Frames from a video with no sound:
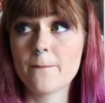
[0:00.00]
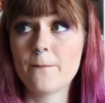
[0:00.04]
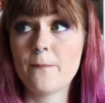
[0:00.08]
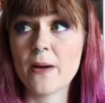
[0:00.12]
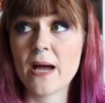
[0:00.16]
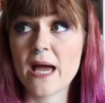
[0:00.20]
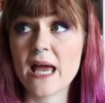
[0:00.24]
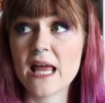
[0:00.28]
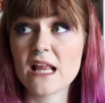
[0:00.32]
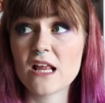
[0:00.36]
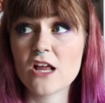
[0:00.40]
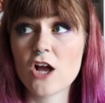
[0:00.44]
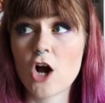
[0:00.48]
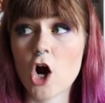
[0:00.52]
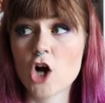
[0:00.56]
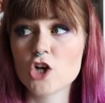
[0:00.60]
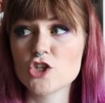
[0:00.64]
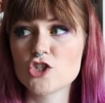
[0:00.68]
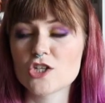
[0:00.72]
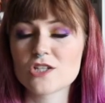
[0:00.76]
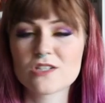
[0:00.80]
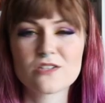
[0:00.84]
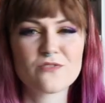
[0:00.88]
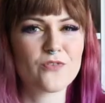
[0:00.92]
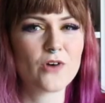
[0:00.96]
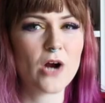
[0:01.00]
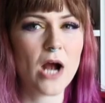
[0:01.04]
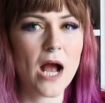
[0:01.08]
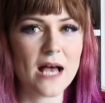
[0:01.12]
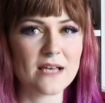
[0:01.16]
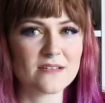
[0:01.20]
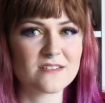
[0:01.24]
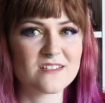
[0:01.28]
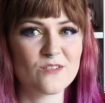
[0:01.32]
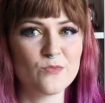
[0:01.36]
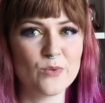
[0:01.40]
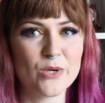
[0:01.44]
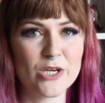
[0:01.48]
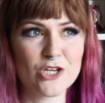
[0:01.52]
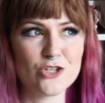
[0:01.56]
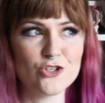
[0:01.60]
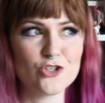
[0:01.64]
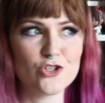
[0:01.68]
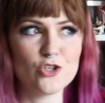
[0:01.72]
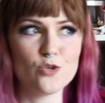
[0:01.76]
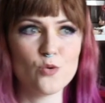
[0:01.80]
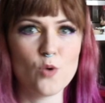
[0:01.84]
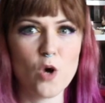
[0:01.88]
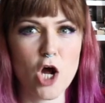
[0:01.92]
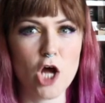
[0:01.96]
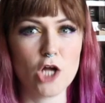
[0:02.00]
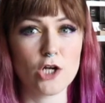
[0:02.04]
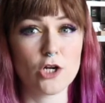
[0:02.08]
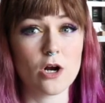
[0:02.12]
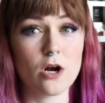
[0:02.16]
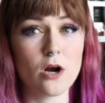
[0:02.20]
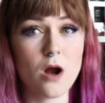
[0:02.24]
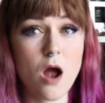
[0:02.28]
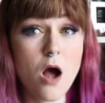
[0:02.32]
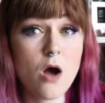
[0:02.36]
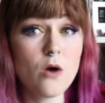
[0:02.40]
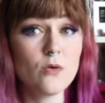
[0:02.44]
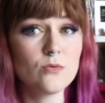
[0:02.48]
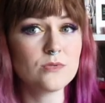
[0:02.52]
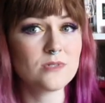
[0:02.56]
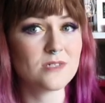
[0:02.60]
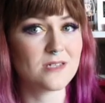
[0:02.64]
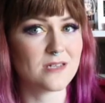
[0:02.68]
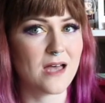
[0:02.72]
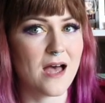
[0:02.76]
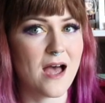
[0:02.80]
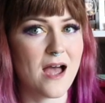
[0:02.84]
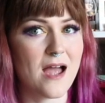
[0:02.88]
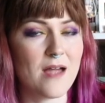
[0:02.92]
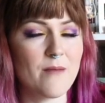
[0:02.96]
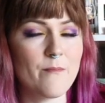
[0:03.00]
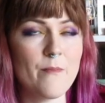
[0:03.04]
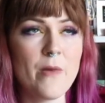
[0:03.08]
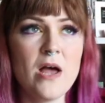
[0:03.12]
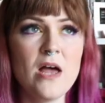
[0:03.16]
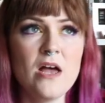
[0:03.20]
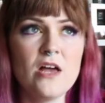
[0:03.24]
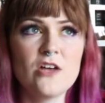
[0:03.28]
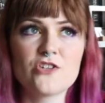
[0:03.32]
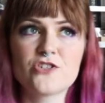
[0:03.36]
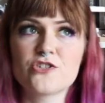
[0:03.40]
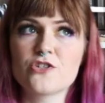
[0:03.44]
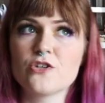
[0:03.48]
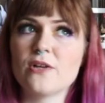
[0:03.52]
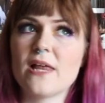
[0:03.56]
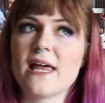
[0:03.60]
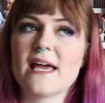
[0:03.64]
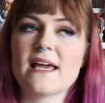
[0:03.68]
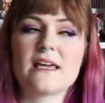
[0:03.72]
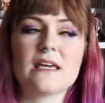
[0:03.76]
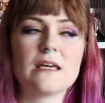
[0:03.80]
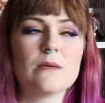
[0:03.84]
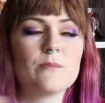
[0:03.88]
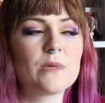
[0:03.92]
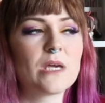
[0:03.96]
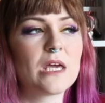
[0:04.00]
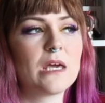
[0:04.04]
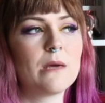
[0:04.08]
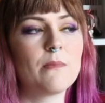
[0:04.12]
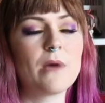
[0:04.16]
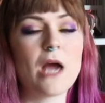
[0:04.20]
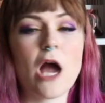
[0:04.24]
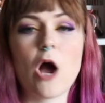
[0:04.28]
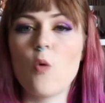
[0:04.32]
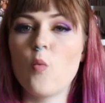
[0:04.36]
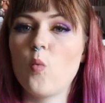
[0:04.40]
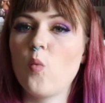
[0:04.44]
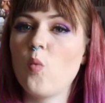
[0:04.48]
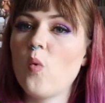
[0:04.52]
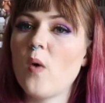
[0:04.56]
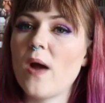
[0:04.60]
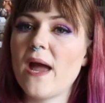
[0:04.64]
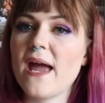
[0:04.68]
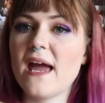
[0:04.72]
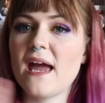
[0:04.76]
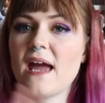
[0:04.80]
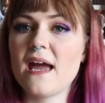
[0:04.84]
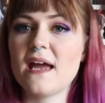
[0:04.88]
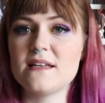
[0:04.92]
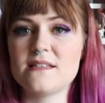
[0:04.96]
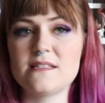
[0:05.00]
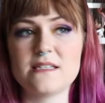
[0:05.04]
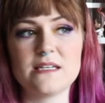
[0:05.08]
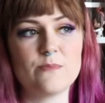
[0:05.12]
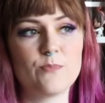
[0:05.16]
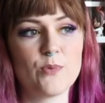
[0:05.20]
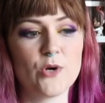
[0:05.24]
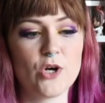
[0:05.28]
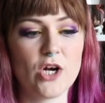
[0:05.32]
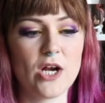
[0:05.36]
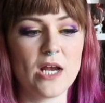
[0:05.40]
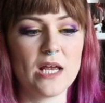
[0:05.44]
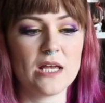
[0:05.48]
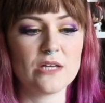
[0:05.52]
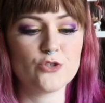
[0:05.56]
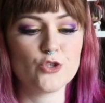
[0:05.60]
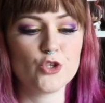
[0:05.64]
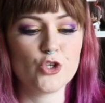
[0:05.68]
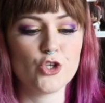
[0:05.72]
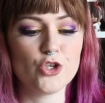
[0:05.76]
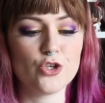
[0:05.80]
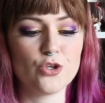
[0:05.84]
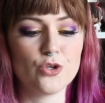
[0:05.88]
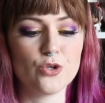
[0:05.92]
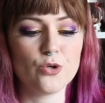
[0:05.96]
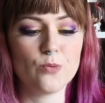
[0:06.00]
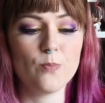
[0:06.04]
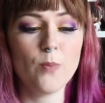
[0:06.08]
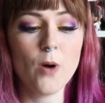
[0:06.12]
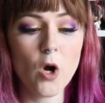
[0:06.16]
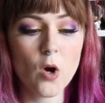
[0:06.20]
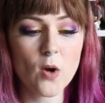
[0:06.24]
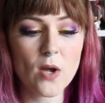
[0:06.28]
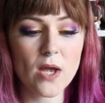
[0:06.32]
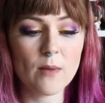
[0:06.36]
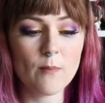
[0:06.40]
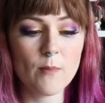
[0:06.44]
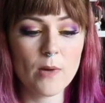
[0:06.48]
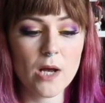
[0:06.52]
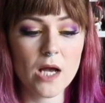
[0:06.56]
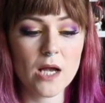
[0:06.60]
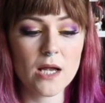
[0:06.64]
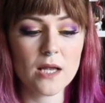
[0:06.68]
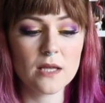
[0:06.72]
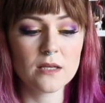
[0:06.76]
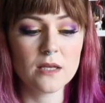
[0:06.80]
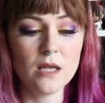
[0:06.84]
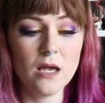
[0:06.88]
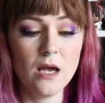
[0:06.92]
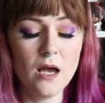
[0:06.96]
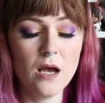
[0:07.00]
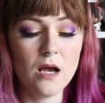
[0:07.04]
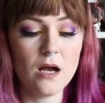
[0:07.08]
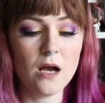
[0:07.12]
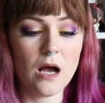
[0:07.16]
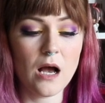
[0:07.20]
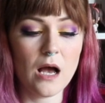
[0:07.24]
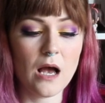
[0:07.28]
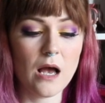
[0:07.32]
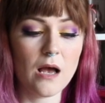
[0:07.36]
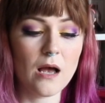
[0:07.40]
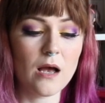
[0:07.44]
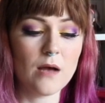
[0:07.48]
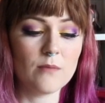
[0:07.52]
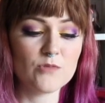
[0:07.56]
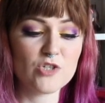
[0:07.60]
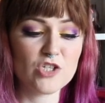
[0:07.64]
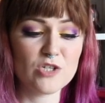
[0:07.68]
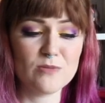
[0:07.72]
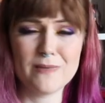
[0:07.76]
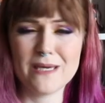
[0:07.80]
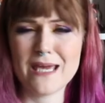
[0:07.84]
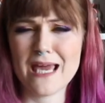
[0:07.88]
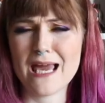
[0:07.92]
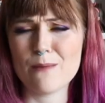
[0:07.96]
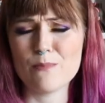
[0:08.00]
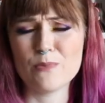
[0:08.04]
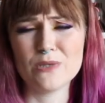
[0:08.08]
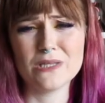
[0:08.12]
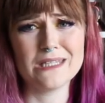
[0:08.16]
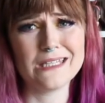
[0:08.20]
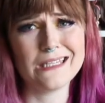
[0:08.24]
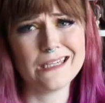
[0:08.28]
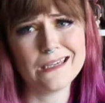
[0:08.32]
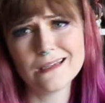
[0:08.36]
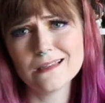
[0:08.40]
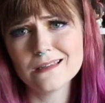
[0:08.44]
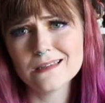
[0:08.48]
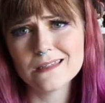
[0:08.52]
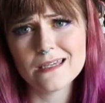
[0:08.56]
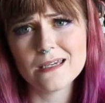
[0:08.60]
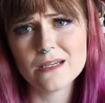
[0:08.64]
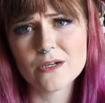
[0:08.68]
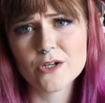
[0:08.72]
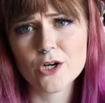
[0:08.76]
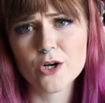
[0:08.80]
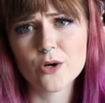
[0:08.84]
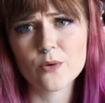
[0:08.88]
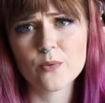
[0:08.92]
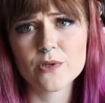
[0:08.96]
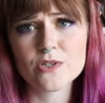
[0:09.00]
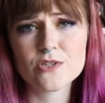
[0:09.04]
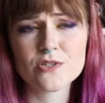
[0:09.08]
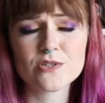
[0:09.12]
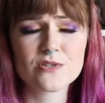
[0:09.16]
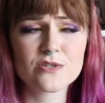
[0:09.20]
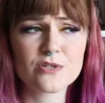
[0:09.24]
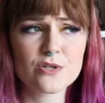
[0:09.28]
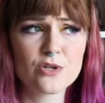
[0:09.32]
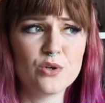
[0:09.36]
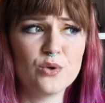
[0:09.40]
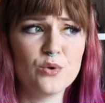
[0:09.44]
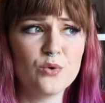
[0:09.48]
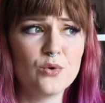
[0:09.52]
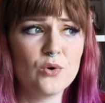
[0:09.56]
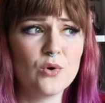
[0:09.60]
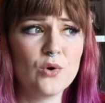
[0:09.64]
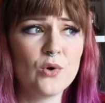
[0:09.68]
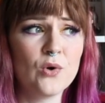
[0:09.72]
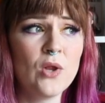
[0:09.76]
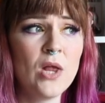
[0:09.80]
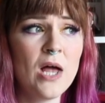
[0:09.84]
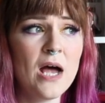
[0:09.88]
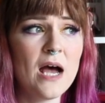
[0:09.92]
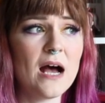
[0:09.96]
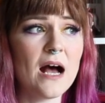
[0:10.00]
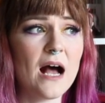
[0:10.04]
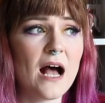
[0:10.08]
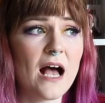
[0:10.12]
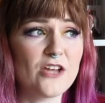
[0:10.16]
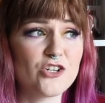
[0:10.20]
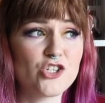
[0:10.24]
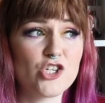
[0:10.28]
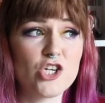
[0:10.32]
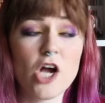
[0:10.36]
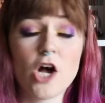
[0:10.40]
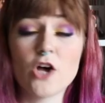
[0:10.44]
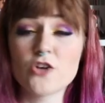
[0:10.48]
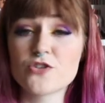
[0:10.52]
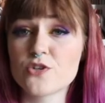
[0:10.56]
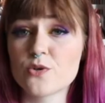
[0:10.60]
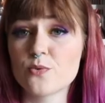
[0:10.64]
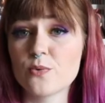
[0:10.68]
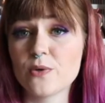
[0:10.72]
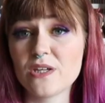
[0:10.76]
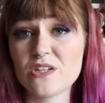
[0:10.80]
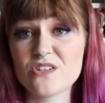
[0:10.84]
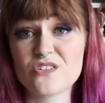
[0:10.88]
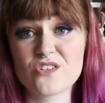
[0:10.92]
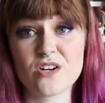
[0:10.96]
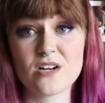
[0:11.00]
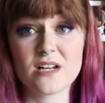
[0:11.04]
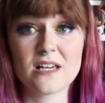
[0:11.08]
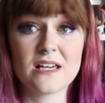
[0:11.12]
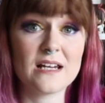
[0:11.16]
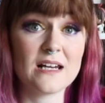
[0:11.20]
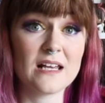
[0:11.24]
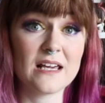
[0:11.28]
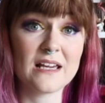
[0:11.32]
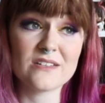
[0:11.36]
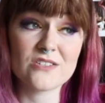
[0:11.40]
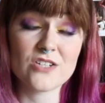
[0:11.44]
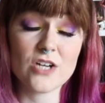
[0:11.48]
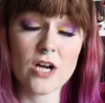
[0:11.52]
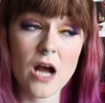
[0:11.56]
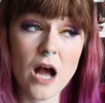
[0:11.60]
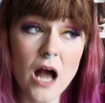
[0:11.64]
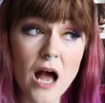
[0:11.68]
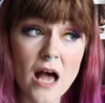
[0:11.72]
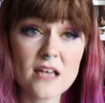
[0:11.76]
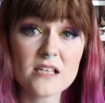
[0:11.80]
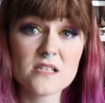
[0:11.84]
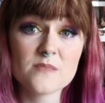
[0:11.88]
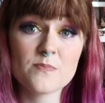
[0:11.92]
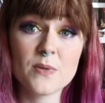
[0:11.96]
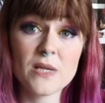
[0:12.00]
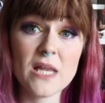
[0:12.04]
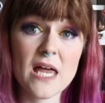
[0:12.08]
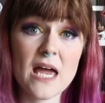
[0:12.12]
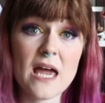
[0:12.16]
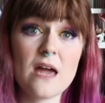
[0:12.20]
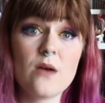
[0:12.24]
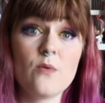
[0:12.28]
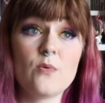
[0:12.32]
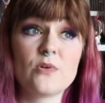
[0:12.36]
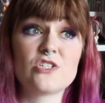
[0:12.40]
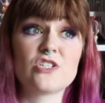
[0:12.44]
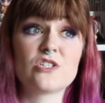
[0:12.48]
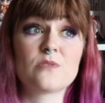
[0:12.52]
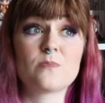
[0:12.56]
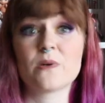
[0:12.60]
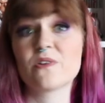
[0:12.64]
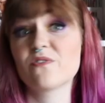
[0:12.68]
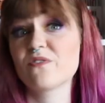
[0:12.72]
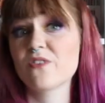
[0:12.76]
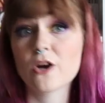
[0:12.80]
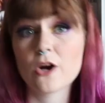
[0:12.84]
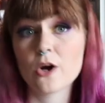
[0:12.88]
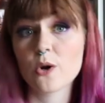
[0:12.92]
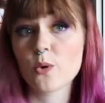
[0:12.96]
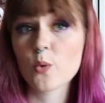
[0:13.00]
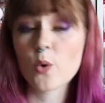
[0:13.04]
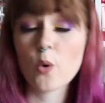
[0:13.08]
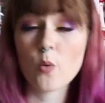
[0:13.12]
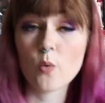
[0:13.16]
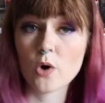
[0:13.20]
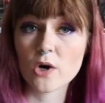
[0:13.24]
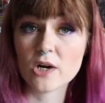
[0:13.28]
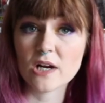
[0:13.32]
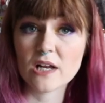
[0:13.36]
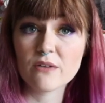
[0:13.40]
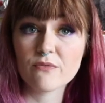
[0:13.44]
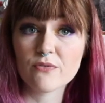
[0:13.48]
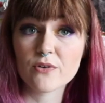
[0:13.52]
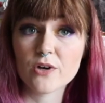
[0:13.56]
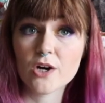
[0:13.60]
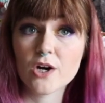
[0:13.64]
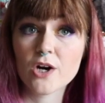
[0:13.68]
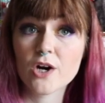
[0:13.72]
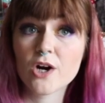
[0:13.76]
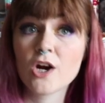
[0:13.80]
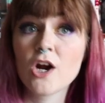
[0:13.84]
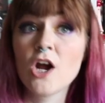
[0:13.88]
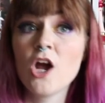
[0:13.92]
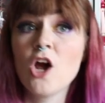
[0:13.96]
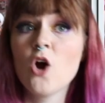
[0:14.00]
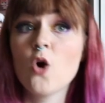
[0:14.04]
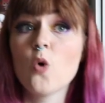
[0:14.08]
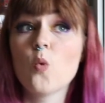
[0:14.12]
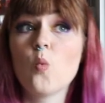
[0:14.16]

but are just for us and we can do on our own time. So like Kim Kim got way deeper into Pokemon, um, she became a league leader, which is cool. Uh, she also really started getting into cosplay, which has been very rewarding for her.